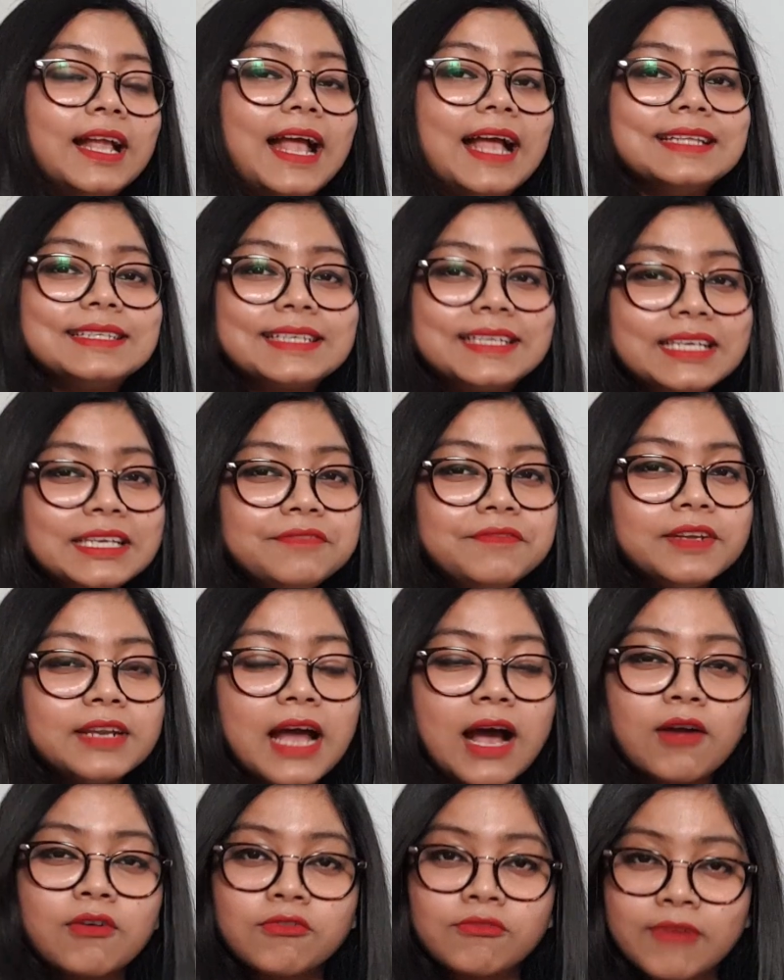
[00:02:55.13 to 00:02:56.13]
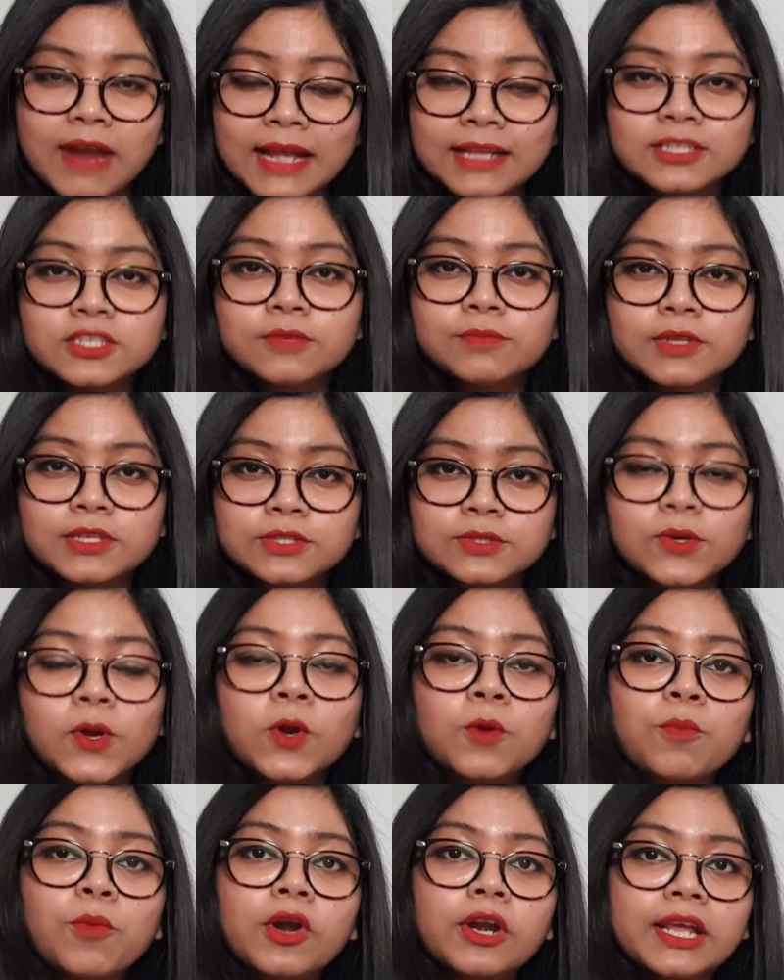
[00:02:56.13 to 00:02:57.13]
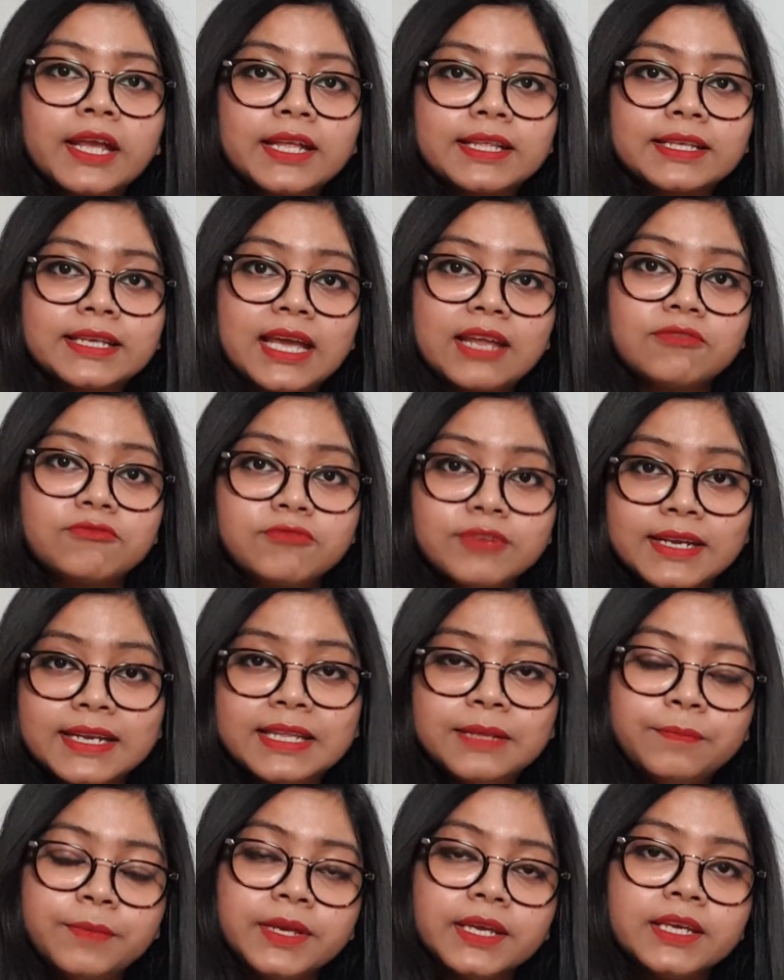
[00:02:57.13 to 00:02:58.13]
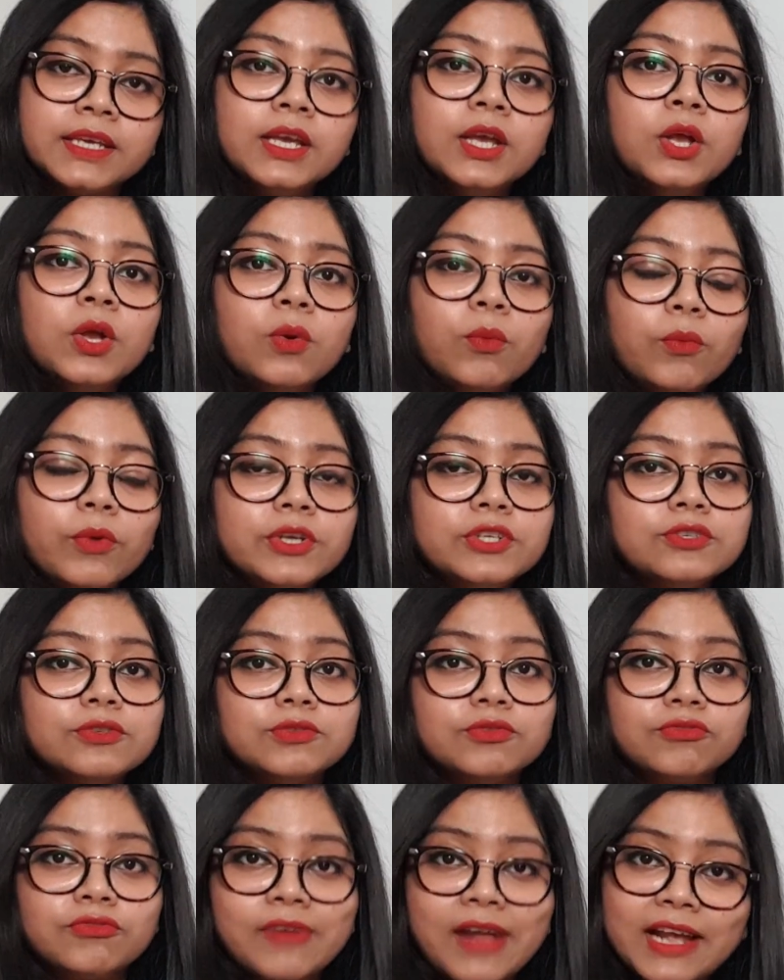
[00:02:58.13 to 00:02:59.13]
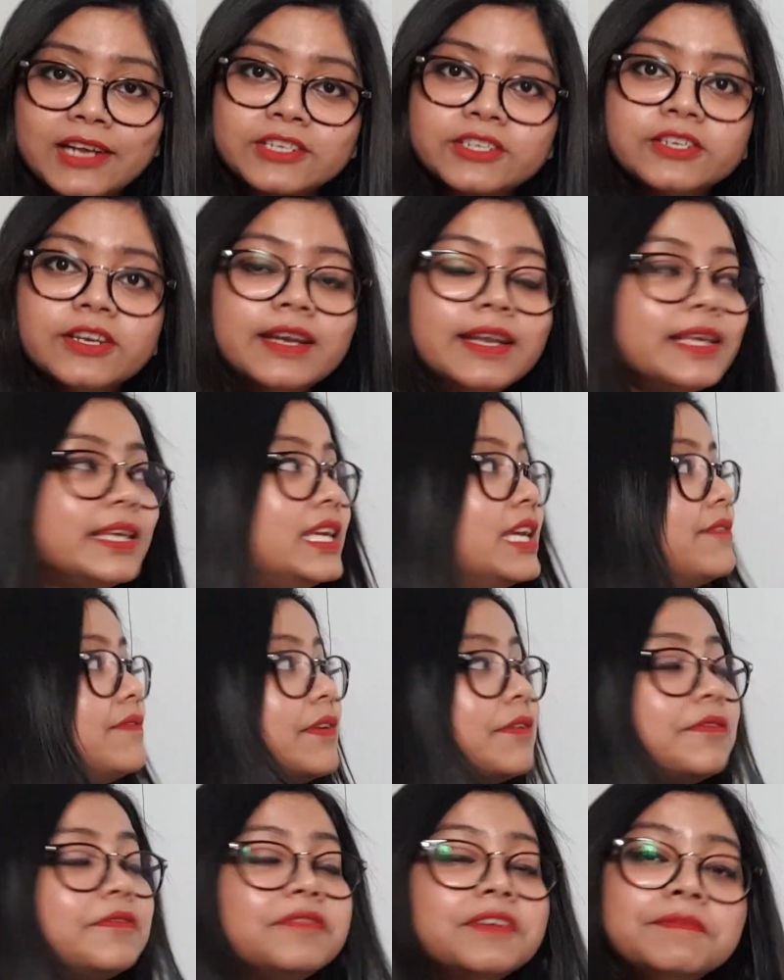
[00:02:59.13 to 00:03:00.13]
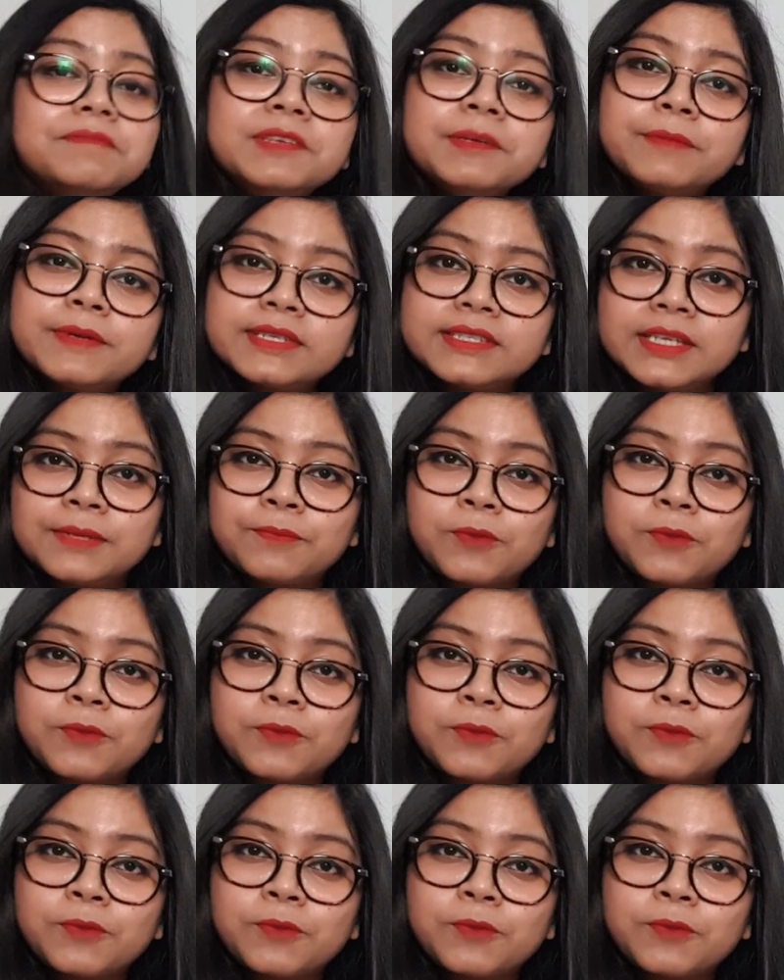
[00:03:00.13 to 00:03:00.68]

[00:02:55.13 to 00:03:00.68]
And given how random the stock market can really be, we should rationally give a 50%